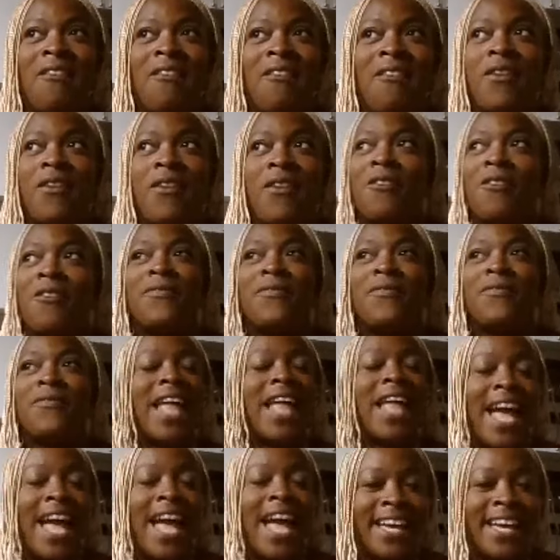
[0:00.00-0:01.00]
of our
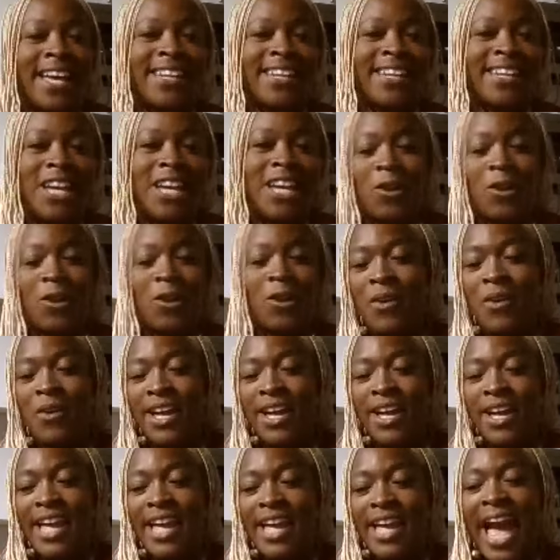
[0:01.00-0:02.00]
flag. You know,
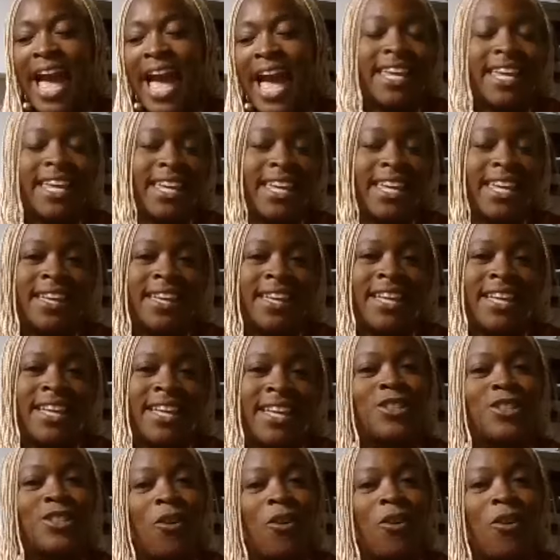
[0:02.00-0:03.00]
Ackee and
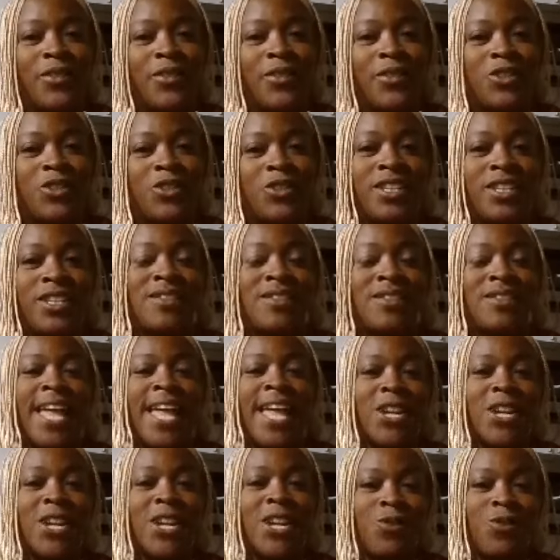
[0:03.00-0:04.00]
saltfish is the
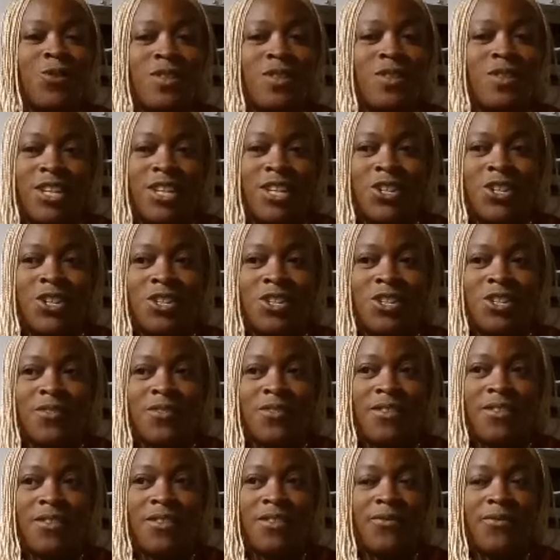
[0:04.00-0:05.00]
national dish
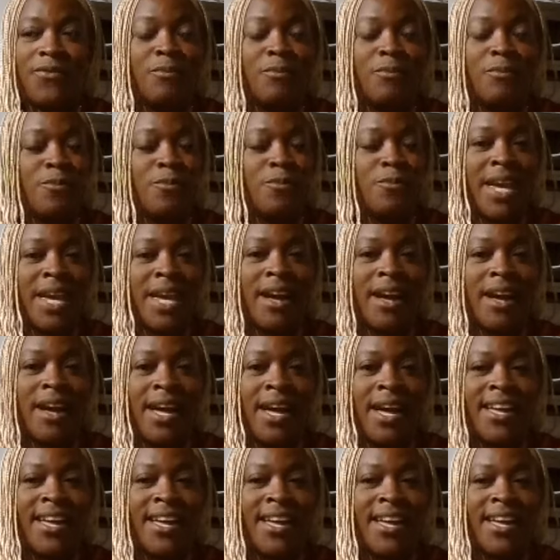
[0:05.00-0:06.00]
from Jamaica.
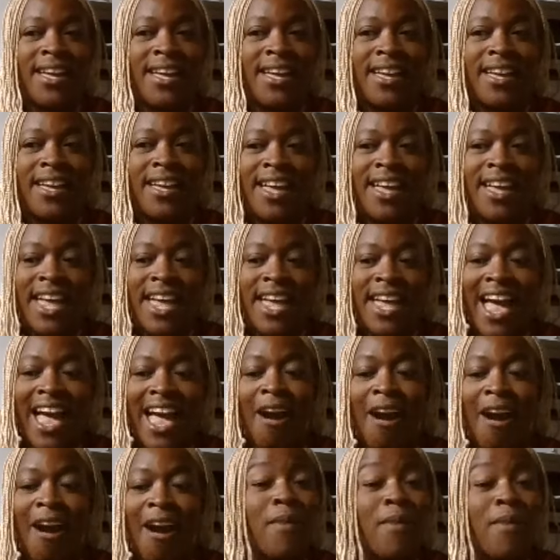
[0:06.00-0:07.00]
Mm-hmm.
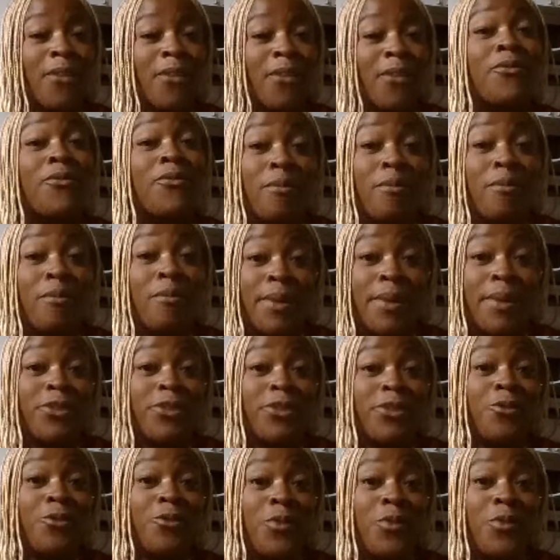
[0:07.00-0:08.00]
Out my front
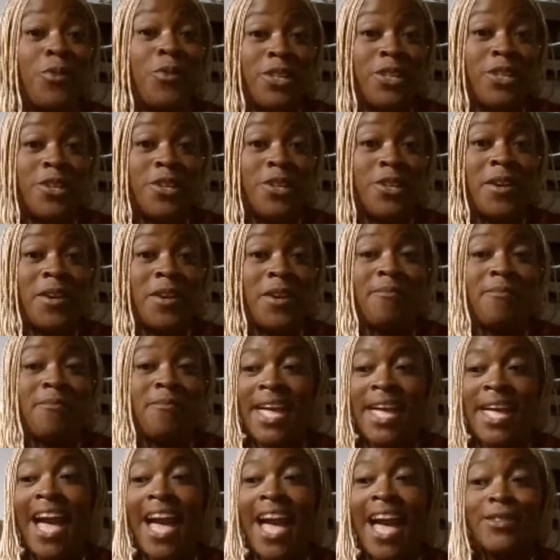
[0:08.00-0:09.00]
bedroom window in
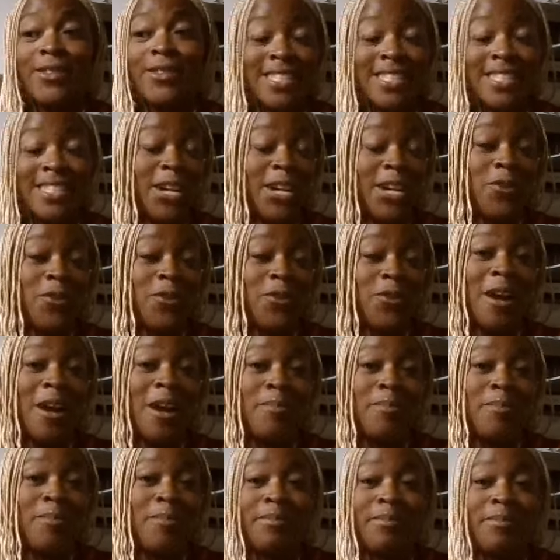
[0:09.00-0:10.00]
my house that I grew
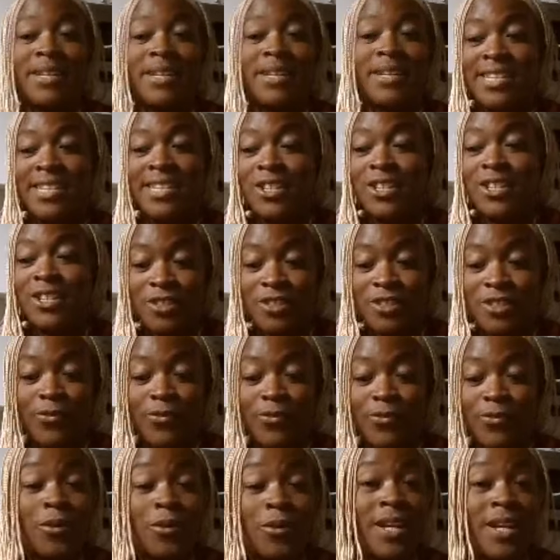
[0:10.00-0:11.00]
up in Plantation,
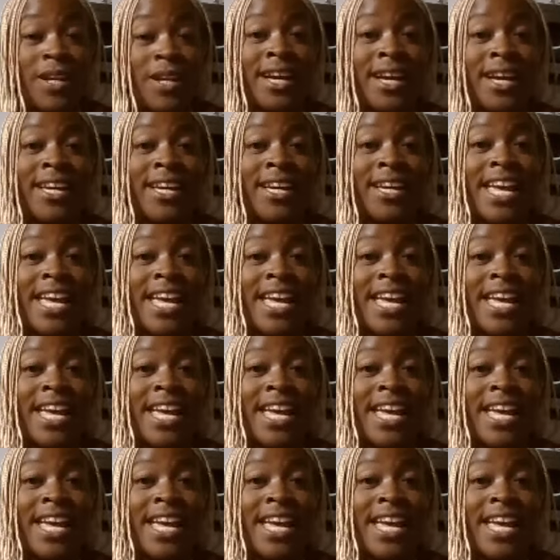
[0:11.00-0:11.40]
Florida,